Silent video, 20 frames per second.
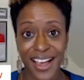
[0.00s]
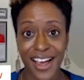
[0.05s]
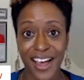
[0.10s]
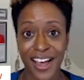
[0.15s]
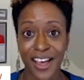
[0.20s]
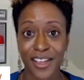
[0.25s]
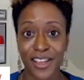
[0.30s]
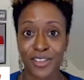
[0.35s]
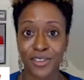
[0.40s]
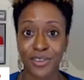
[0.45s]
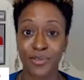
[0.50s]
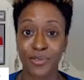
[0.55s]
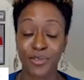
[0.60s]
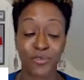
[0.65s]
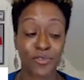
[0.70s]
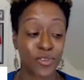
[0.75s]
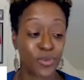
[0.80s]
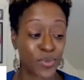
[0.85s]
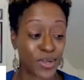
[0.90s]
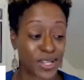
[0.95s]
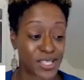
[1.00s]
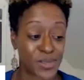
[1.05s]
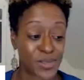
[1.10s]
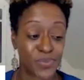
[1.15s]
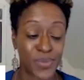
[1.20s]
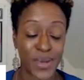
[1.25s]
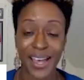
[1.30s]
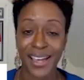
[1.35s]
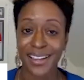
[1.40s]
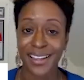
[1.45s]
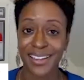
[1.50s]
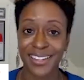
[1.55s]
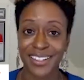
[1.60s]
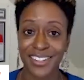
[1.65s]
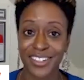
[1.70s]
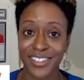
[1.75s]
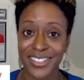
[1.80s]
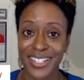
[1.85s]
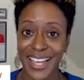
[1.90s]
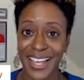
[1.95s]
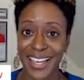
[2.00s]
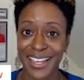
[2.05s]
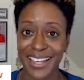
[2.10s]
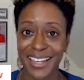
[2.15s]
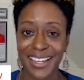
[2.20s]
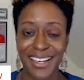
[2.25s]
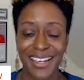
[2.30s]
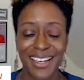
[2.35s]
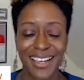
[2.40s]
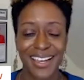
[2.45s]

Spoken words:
You have a few minutes back in your day.